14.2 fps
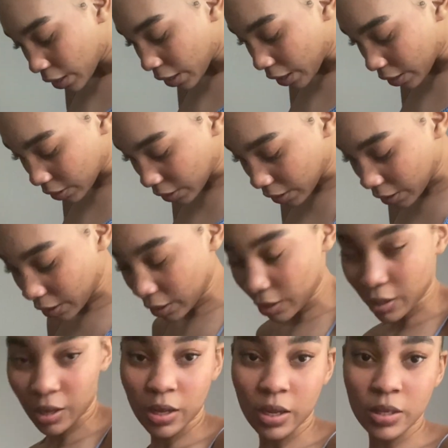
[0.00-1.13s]
And then I
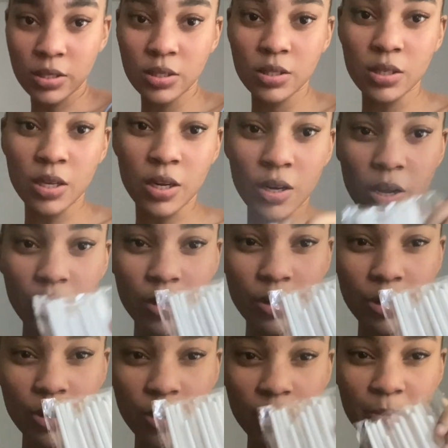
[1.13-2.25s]
got
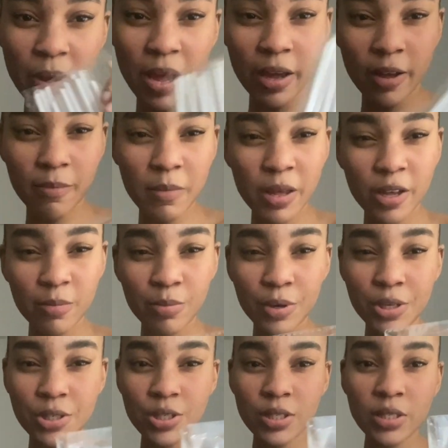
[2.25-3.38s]
another pack of makeup
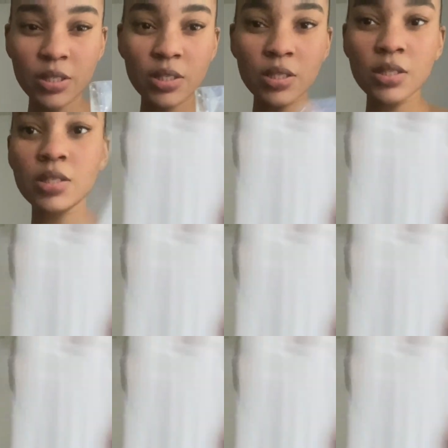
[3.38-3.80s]
brushes,